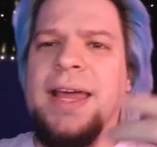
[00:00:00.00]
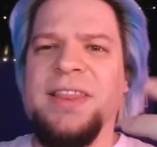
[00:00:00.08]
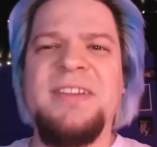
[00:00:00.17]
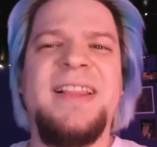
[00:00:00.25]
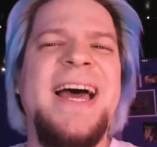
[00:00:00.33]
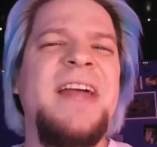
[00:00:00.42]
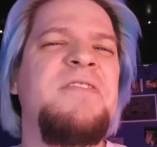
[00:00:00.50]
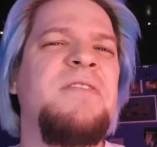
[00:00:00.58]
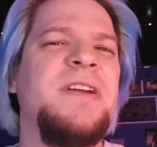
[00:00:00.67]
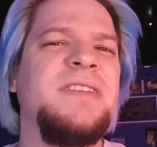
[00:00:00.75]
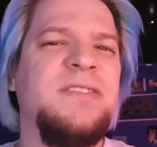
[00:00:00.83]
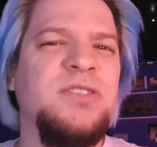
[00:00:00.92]
and the
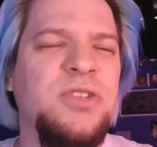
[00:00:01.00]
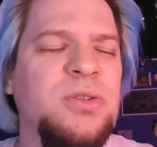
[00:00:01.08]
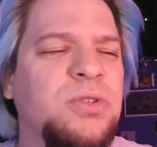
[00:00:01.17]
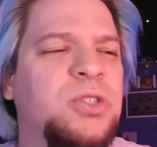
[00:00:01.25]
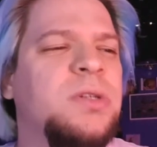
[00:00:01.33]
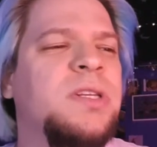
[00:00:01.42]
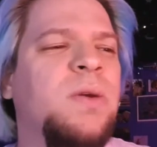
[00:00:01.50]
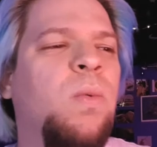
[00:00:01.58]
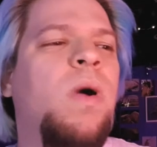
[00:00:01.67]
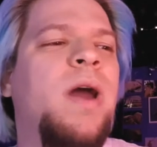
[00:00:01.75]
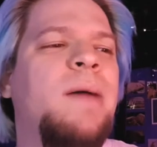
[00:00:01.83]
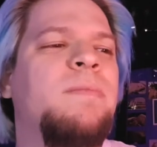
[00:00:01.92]
latter is usually
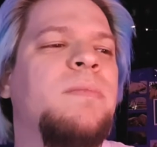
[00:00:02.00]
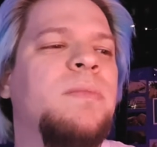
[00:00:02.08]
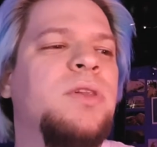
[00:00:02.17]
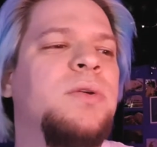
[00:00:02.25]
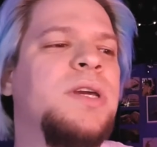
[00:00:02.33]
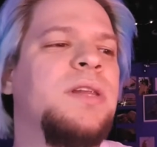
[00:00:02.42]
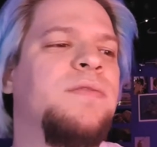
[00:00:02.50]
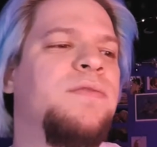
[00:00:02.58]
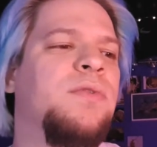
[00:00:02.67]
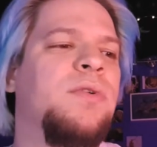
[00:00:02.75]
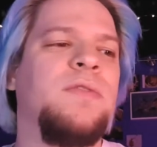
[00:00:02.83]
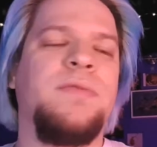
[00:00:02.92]
what I'm looking
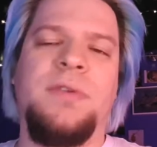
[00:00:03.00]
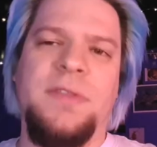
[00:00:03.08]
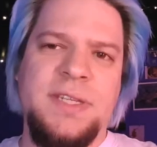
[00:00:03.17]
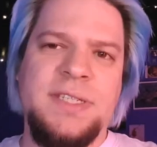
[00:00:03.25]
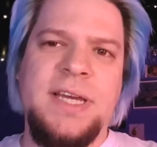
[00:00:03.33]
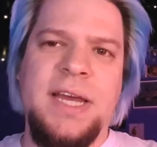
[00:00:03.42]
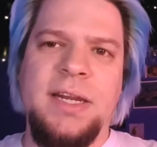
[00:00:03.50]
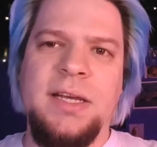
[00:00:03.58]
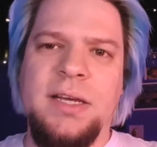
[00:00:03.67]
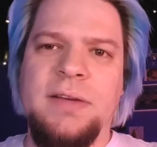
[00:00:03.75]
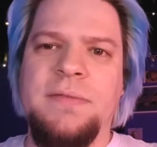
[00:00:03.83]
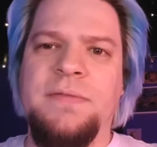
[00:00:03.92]
for this kind
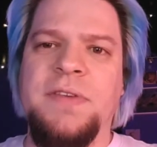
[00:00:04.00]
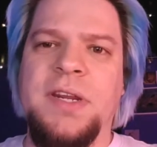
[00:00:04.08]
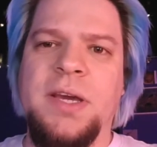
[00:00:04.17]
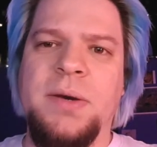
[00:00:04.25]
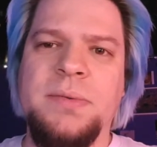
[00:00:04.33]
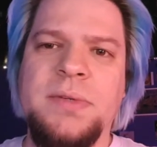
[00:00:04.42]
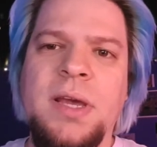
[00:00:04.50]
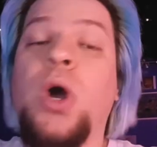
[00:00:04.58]
of video.